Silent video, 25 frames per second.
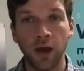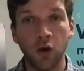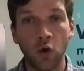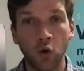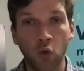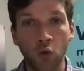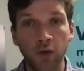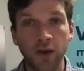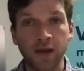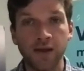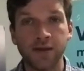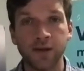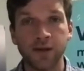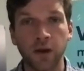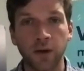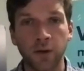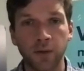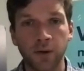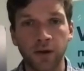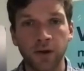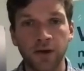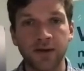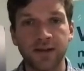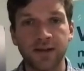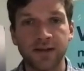And all these
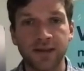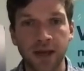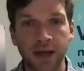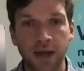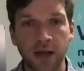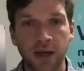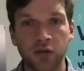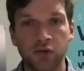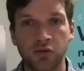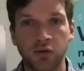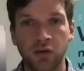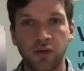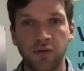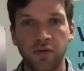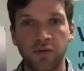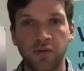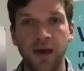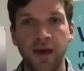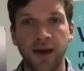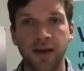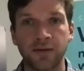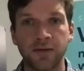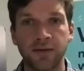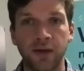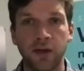are kind of secondary
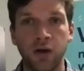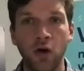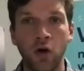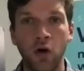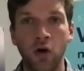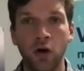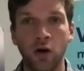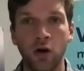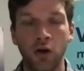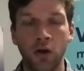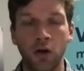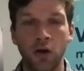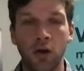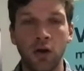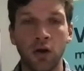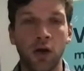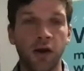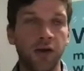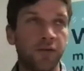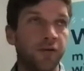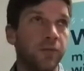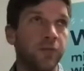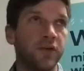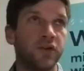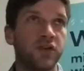effects. They're not
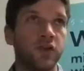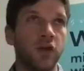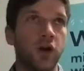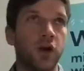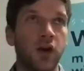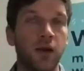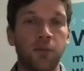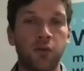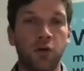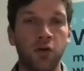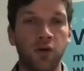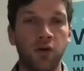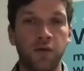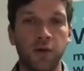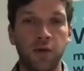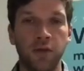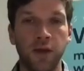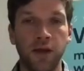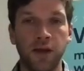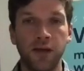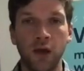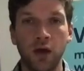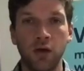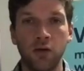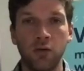like, from a Starling point of view,
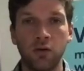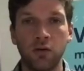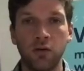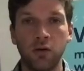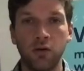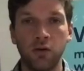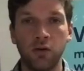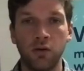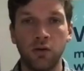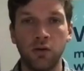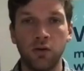they don't